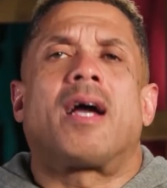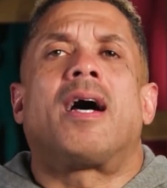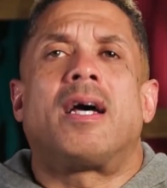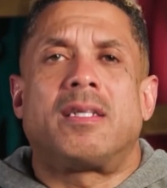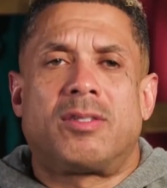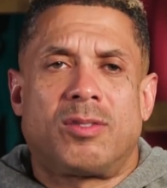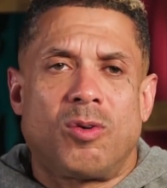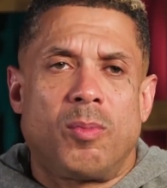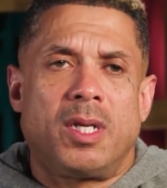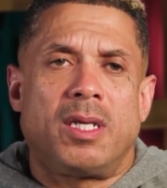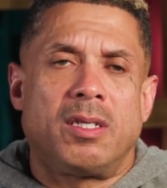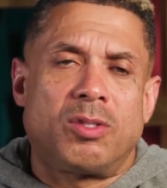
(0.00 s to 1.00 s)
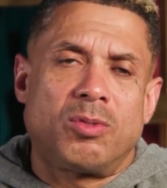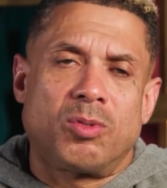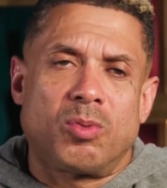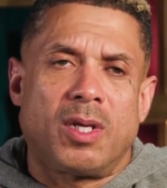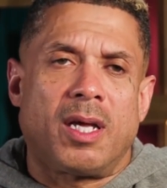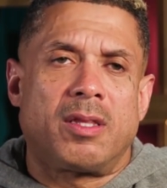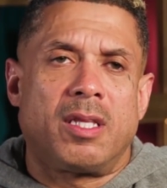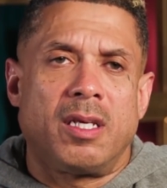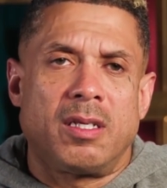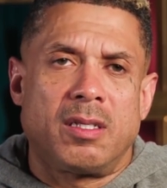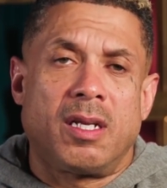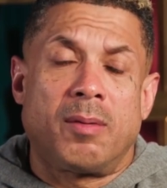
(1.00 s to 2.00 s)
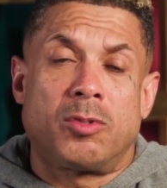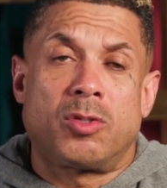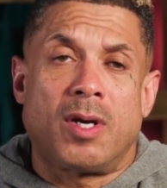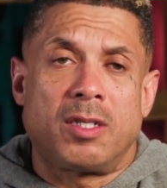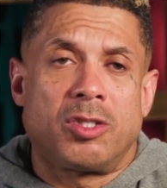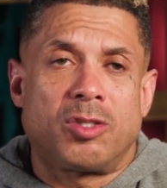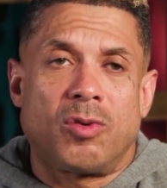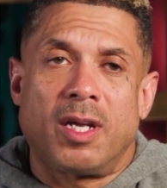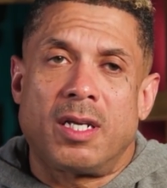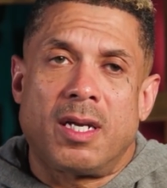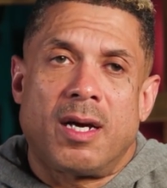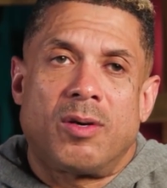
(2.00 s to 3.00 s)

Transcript: I got so many issues with Althea that I'm trying to straighten